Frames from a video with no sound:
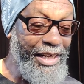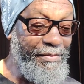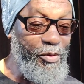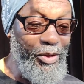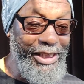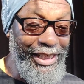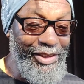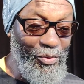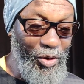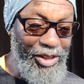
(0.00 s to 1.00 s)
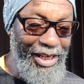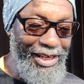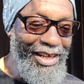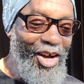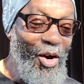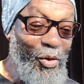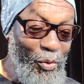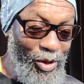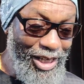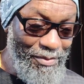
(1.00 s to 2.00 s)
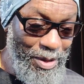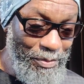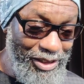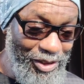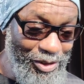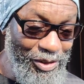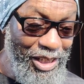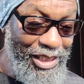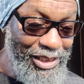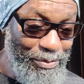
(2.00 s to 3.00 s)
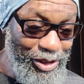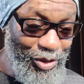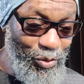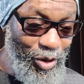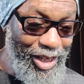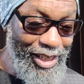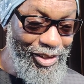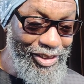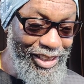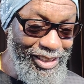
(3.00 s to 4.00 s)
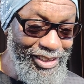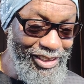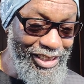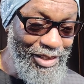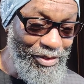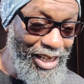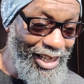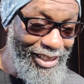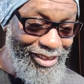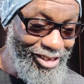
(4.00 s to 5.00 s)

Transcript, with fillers: And of course, they got the Word Guide. Oh, the Word Guide, remember I told you, special Word Guide, you send it to Stephen A.